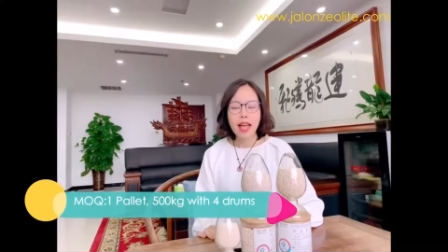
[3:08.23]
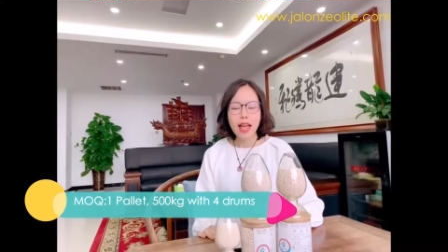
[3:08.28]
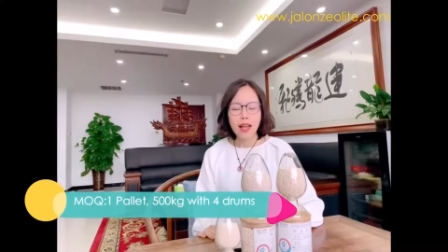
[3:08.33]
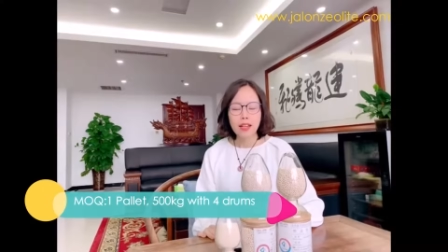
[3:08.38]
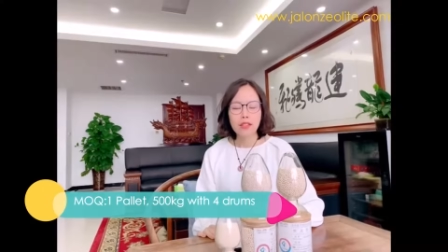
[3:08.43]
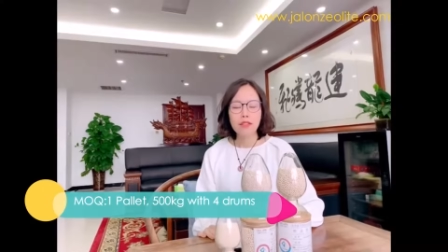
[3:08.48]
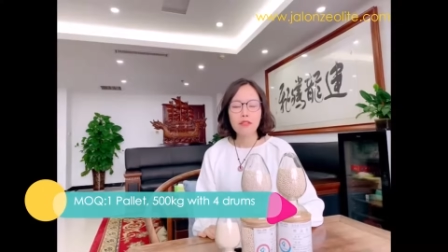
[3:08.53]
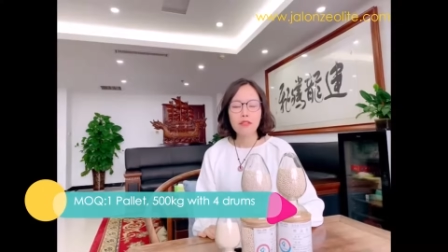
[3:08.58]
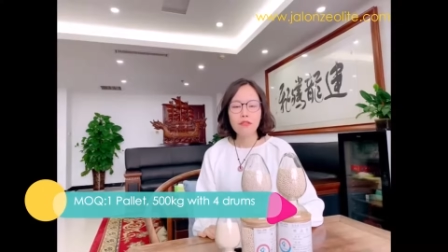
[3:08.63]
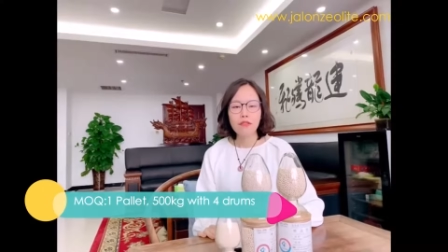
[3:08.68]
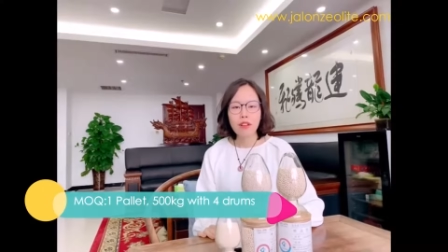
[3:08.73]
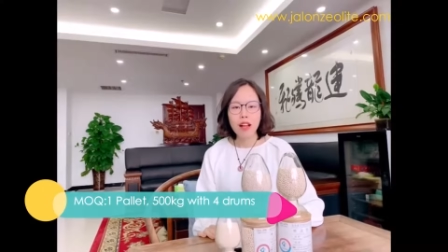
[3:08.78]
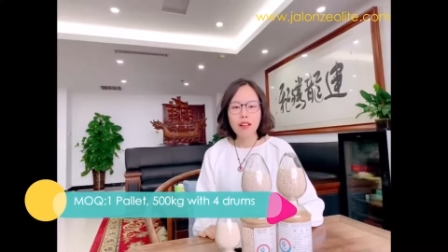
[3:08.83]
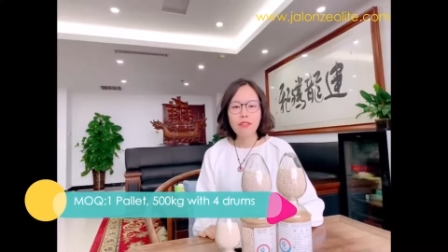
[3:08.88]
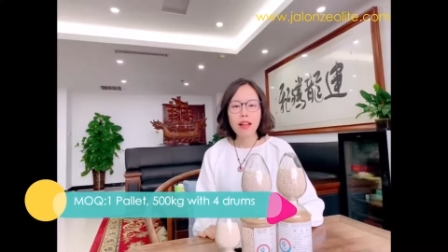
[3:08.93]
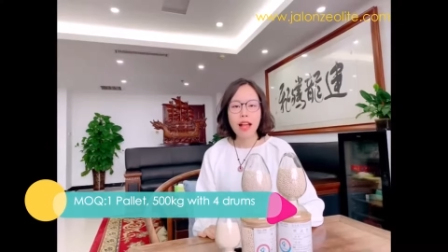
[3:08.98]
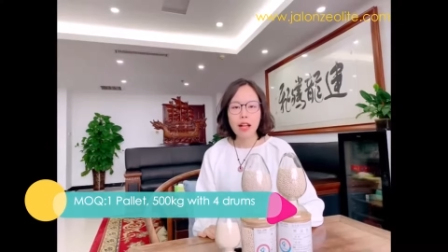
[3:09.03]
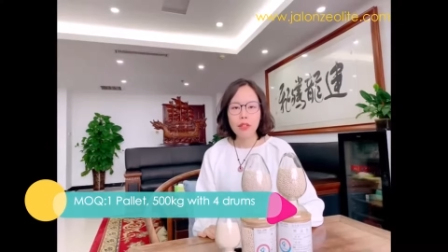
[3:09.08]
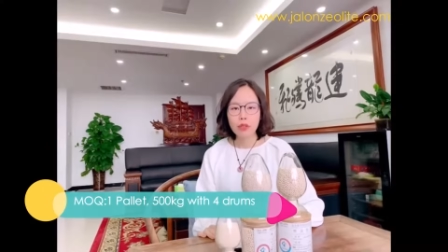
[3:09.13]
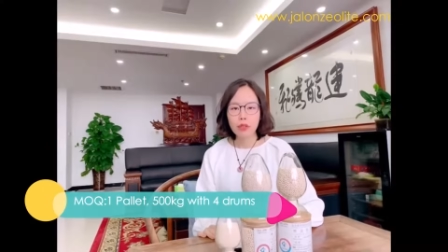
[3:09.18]
is
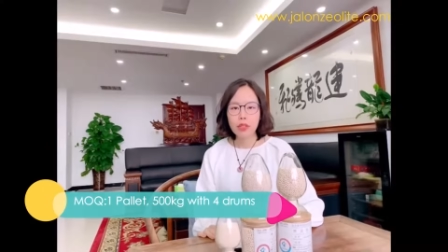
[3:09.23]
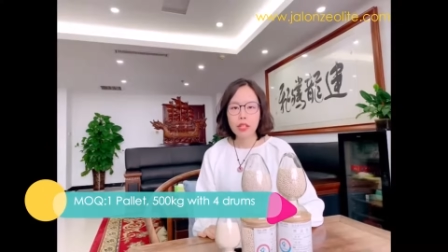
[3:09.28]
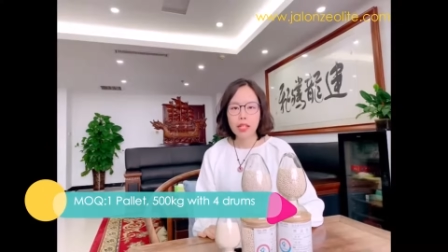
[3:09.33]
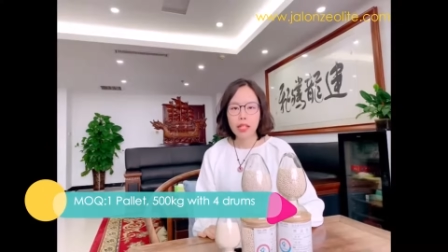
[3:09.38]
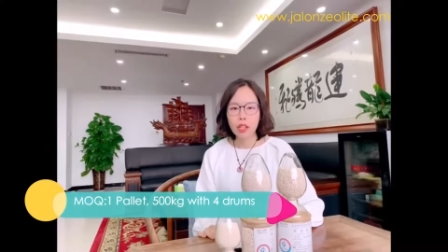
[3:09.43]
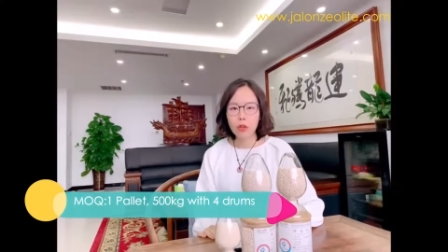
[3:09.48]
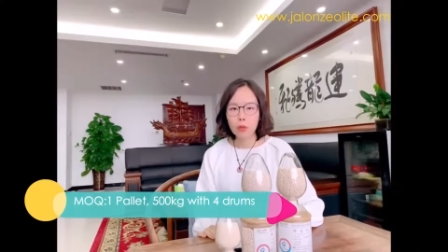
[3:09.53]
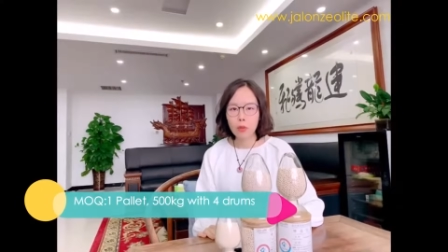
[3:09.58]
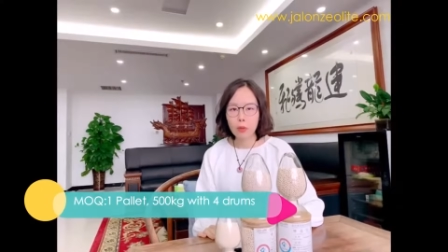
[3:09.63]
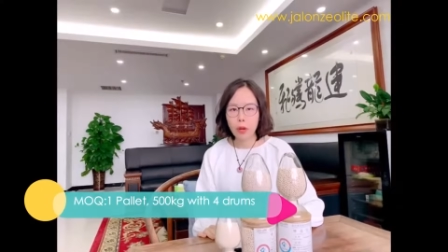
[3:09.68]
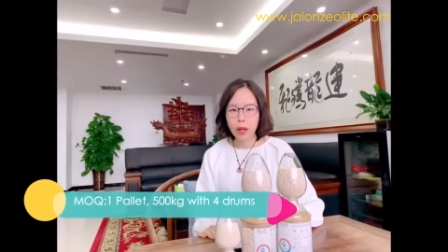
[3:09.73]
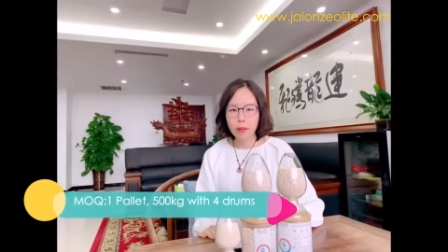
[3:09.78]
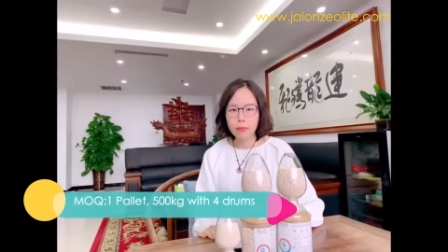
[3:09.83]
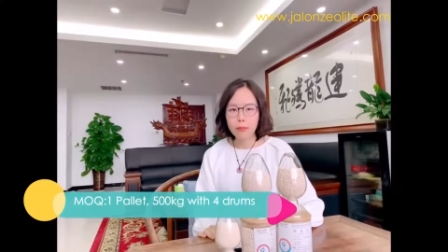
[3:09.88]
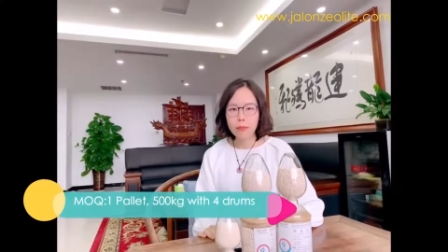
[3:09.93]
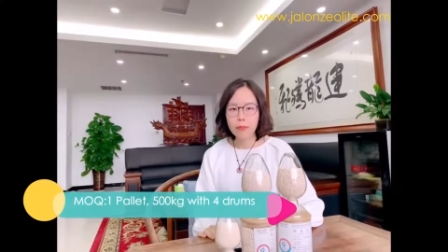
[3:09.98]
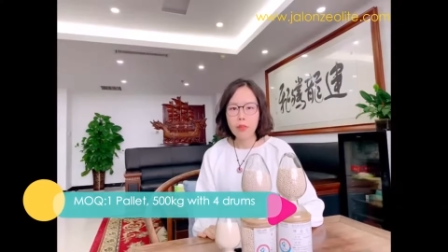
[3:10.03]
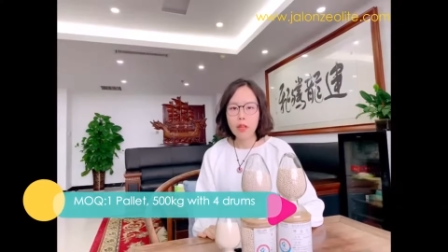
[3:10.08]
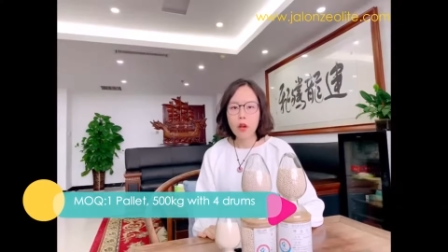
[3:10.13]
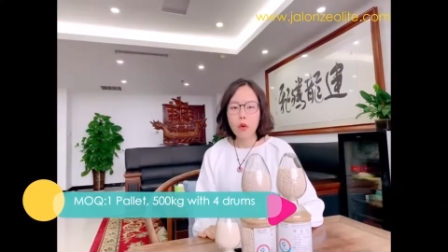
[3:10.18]
500
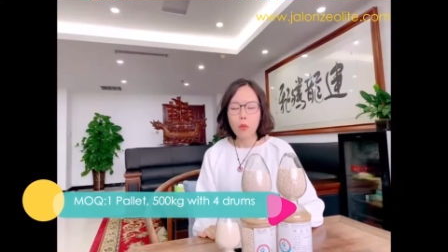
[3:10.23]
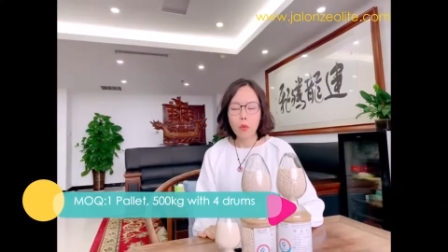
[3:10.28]
kilogram,